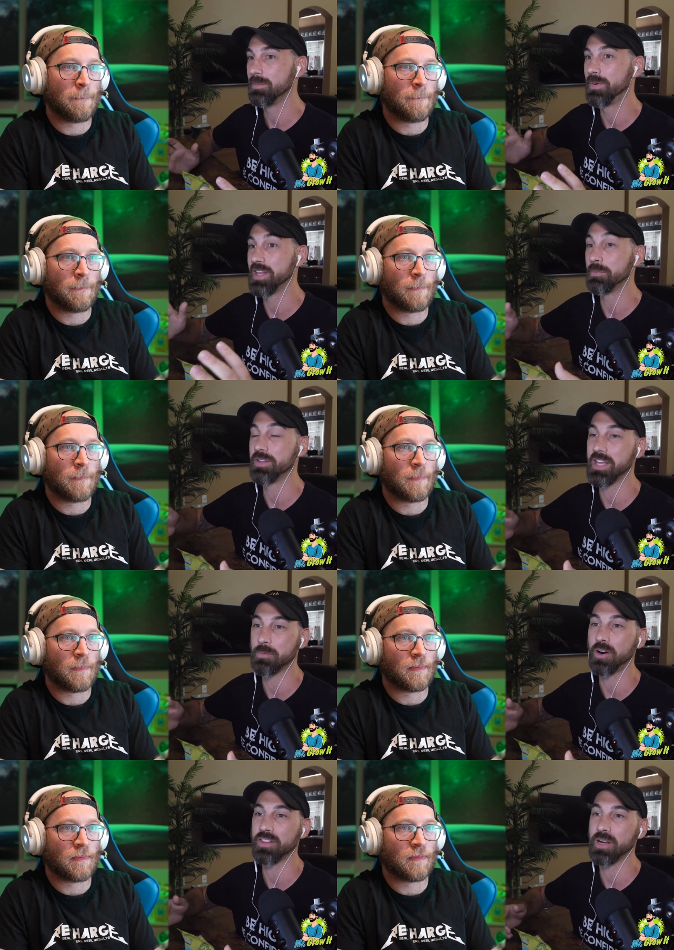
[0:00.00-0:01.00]
Speaker 1: but then when they
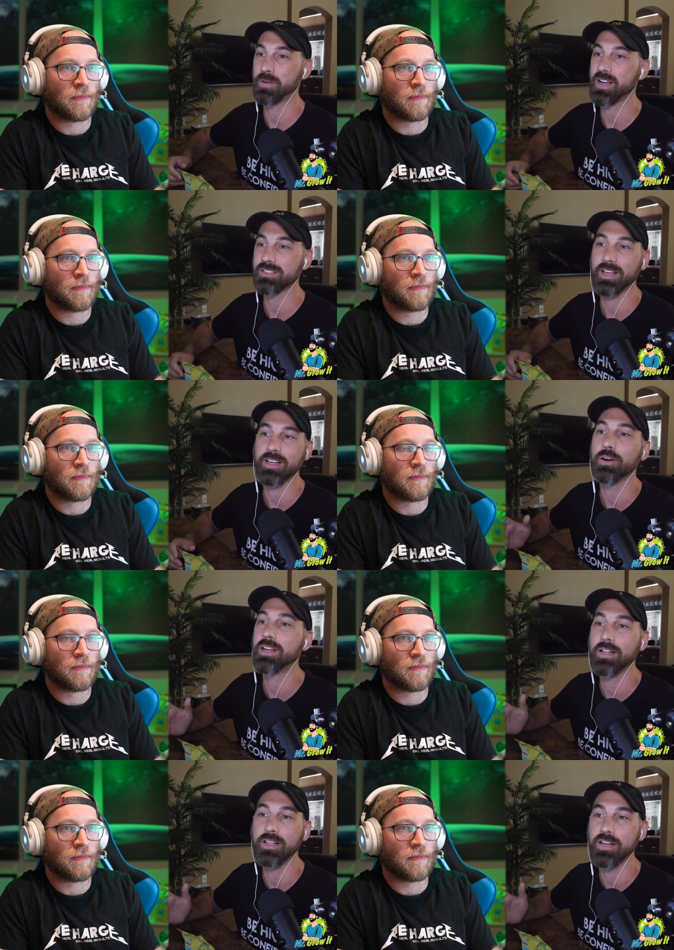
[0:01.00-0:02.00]
water their plants, like you're
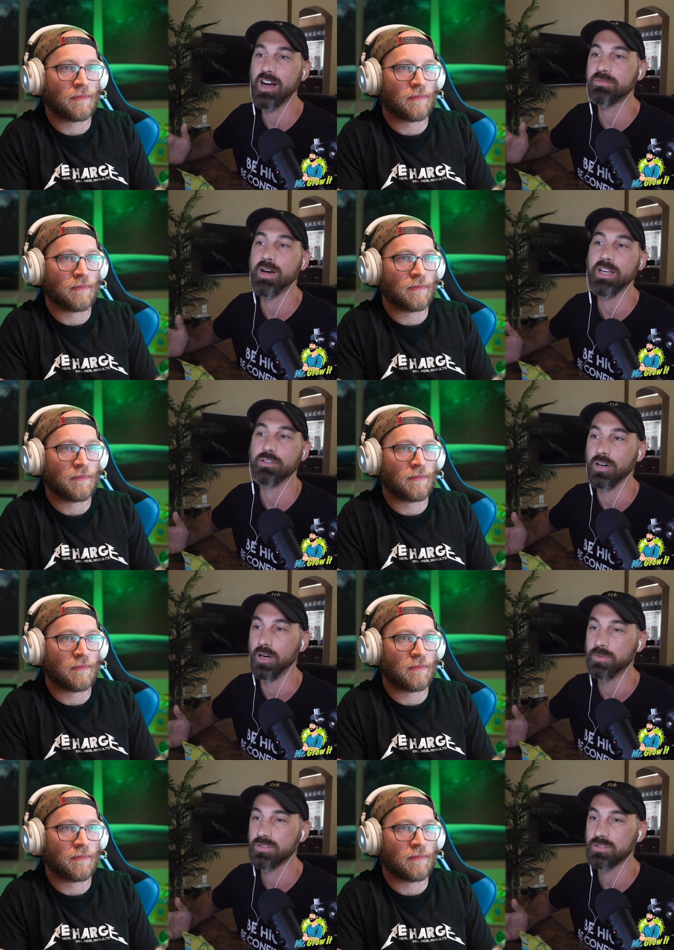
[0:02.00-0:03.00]
killing off
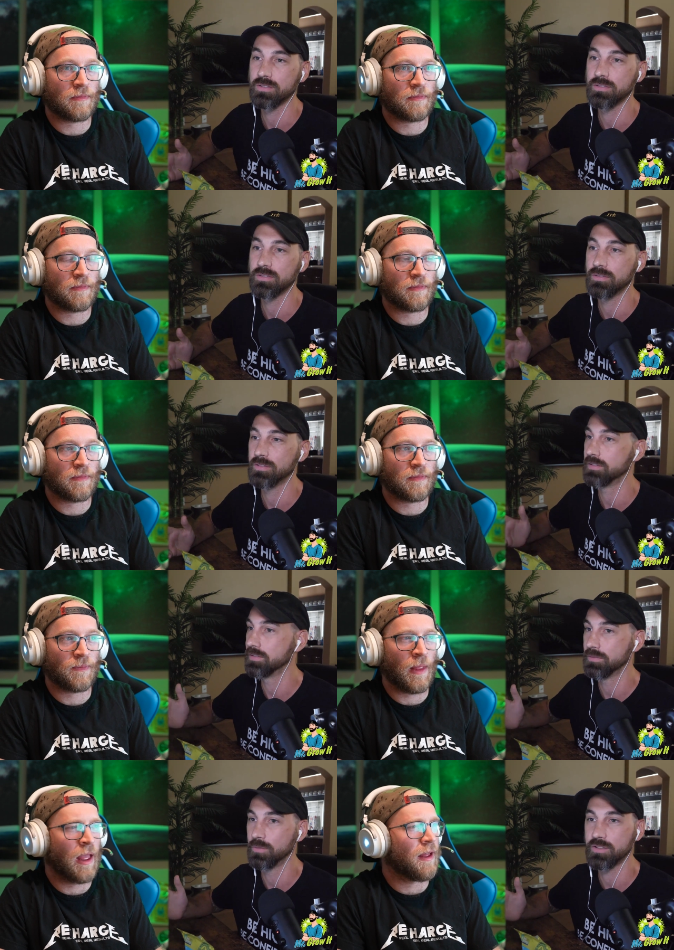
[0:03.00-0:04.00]
microbes.
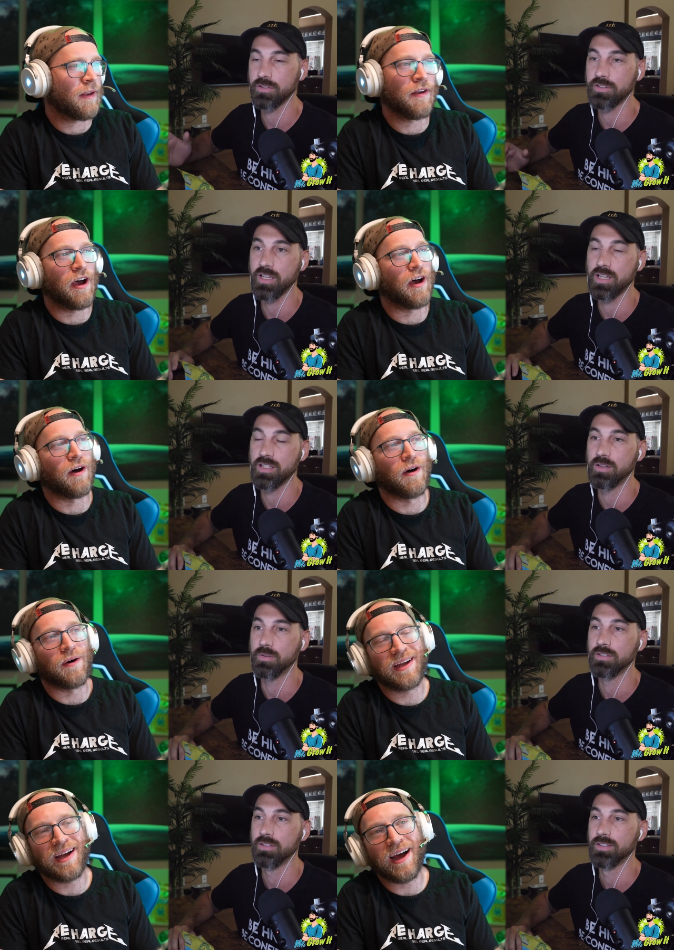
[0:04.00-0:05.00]
What's your take
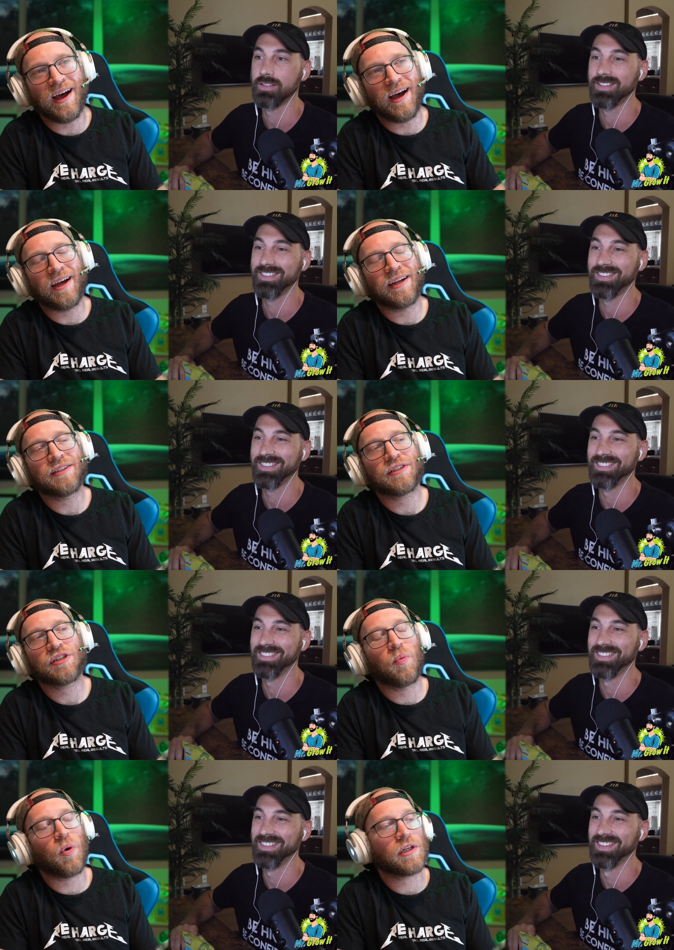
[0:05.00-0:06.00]
no.
Speaker 2: Uh,
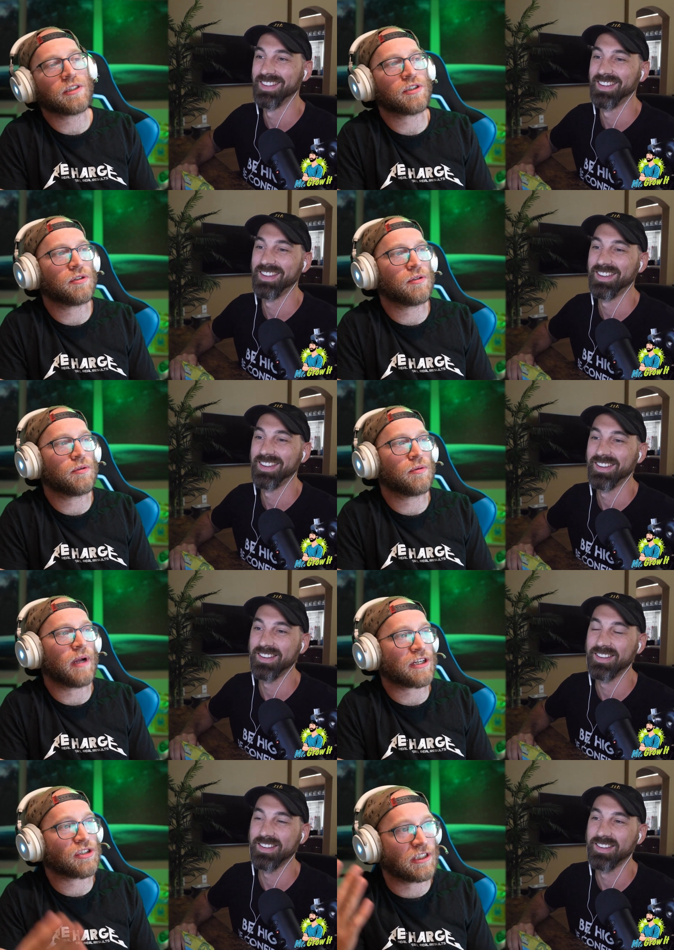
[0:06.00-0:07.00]
so once you
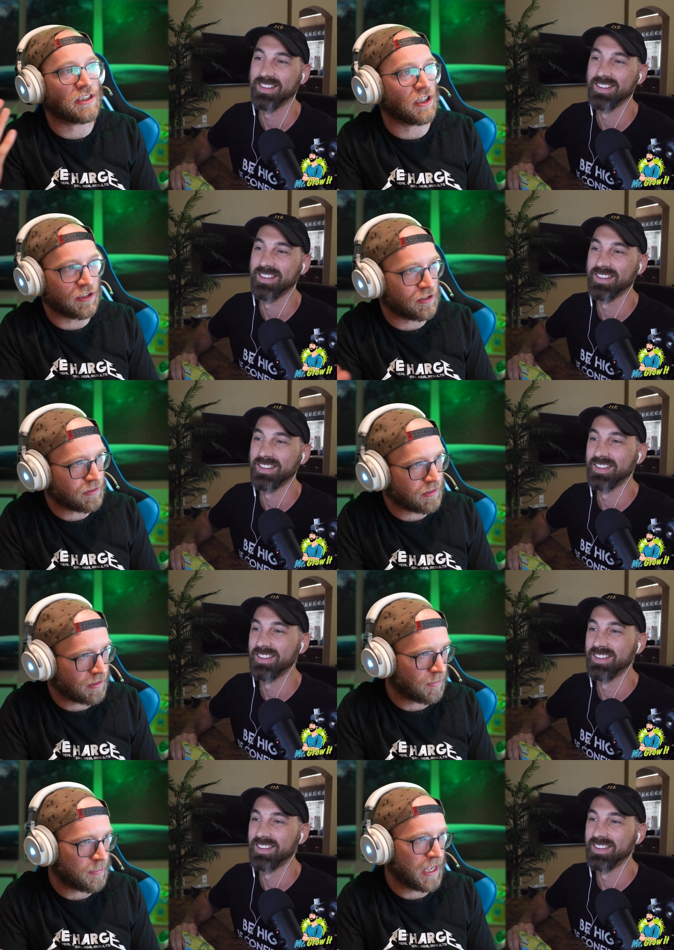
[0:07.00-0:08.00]
actually dilute
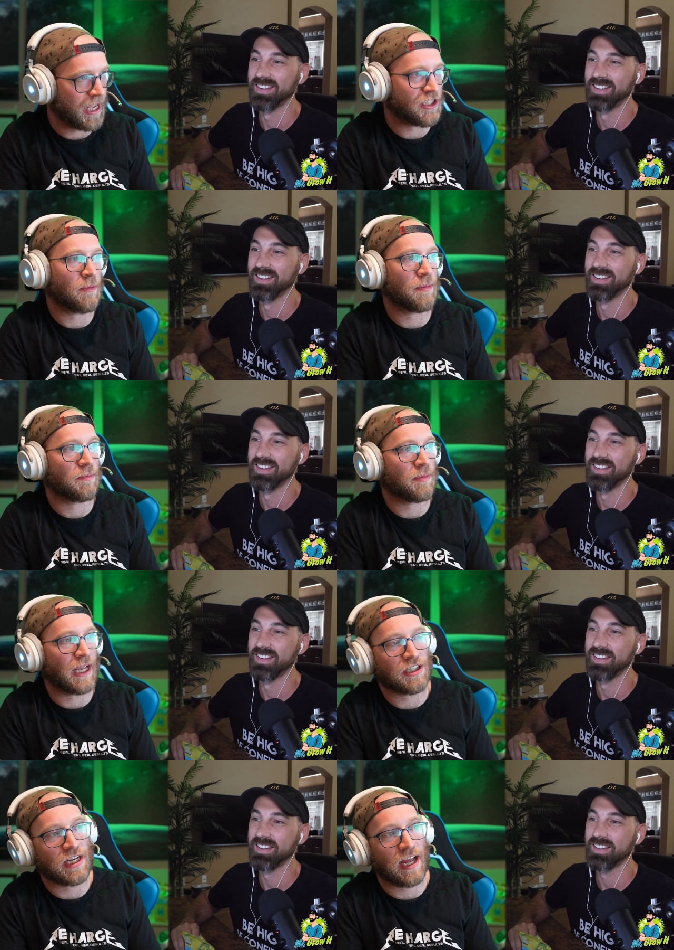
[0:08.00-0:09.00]
the pH up and
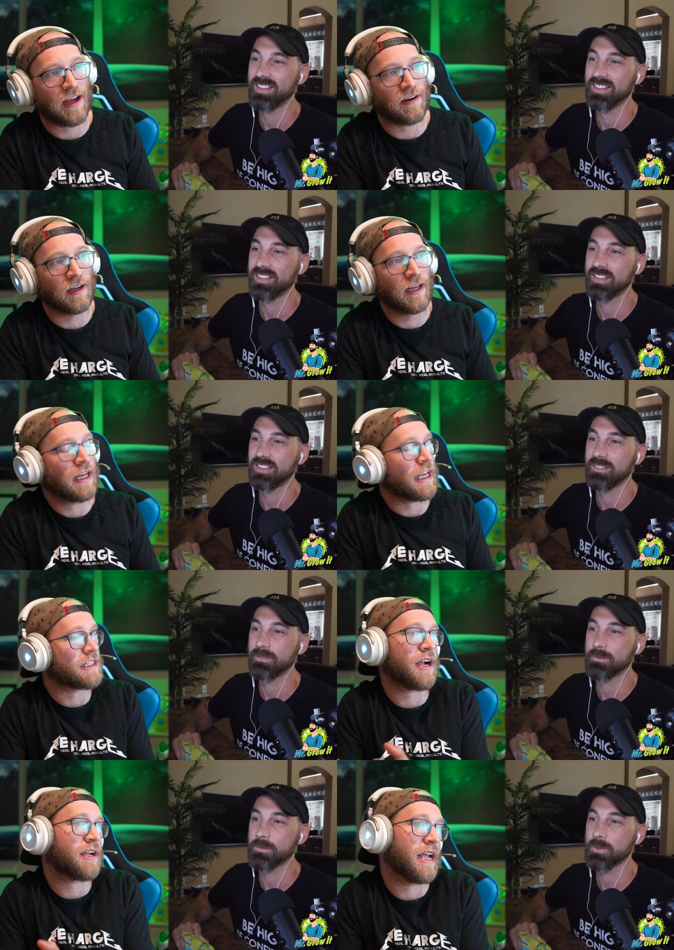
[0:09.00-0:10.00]
pH down,
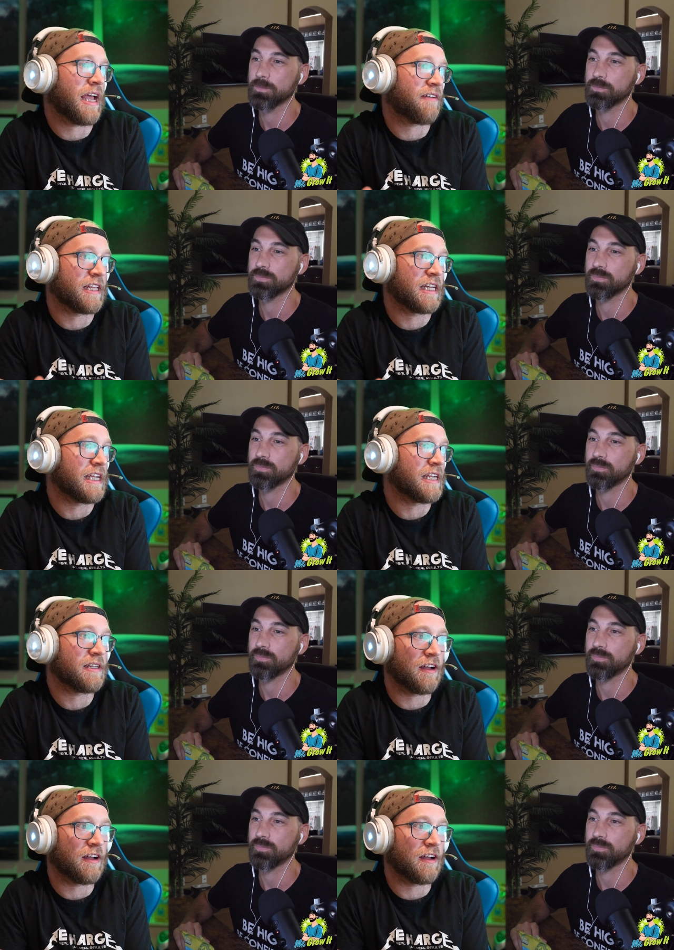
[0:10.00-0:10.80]
it's not going to have any